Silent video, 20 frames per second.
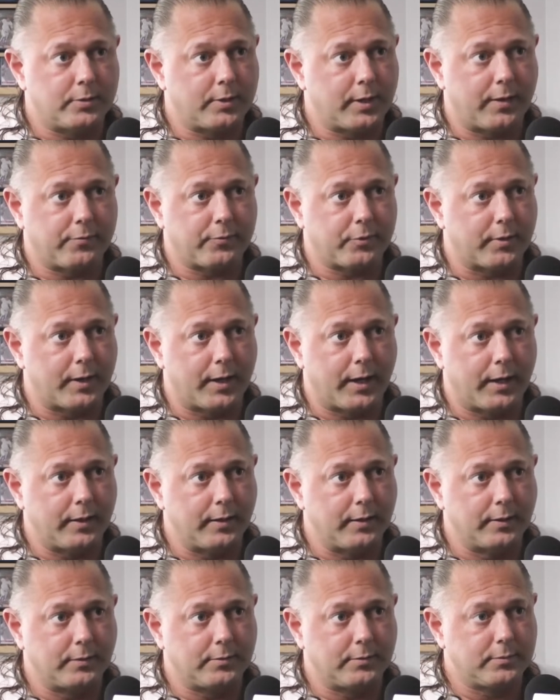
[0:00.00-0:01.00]
after that, and
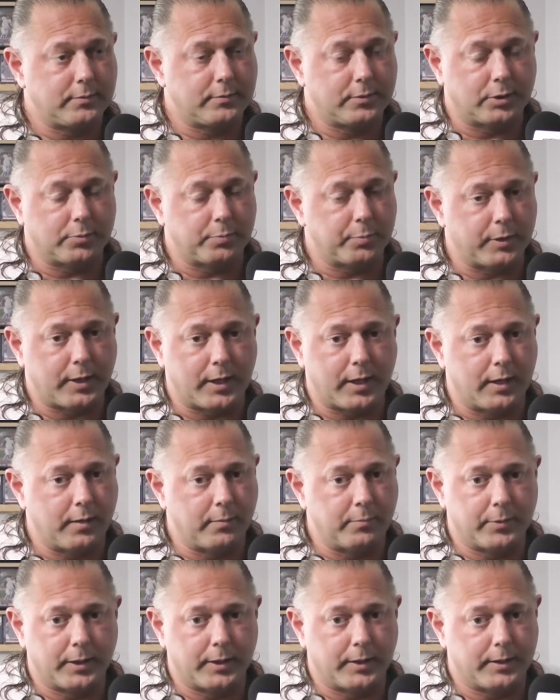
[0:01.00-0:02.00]
it just
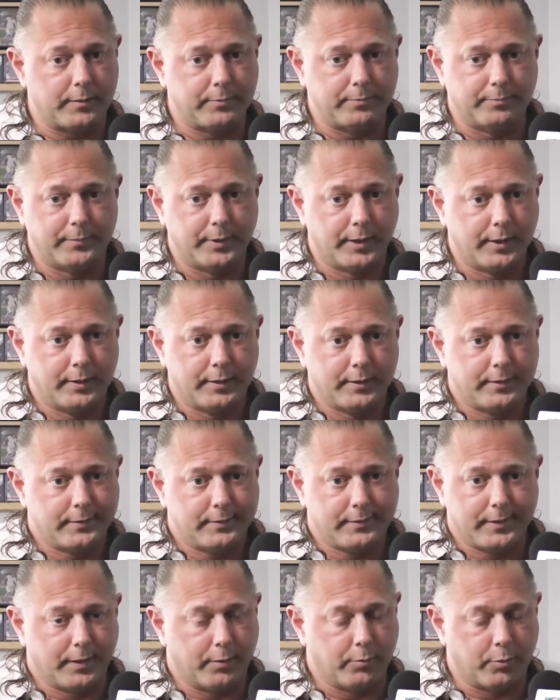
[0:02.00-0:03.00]
became,
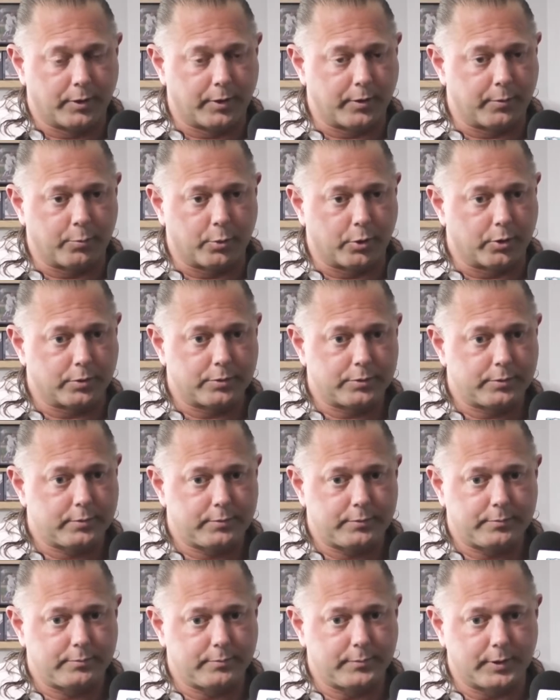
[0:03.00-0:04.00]
yeah, one of the worst
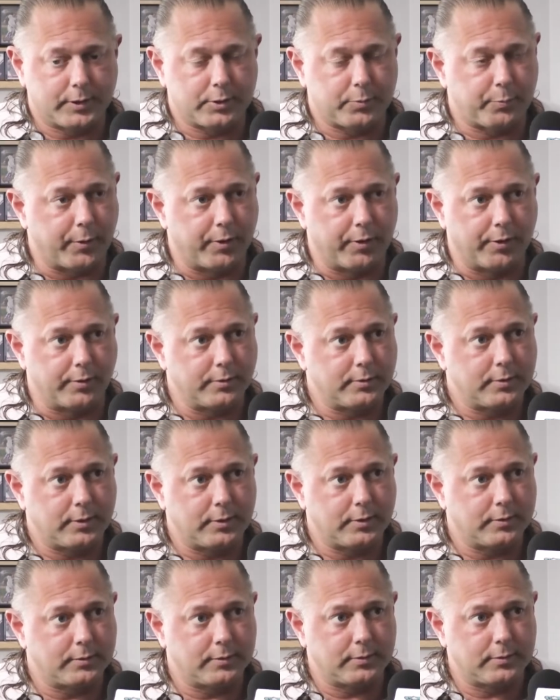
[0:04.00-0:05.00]

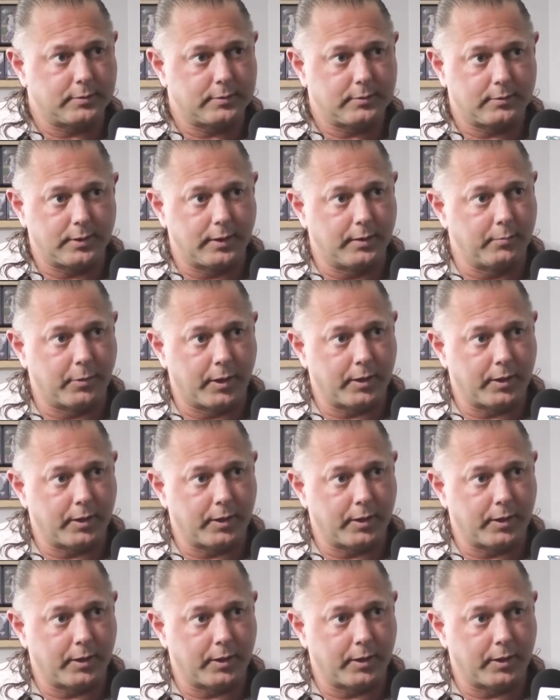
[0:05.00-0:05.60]
experiences in my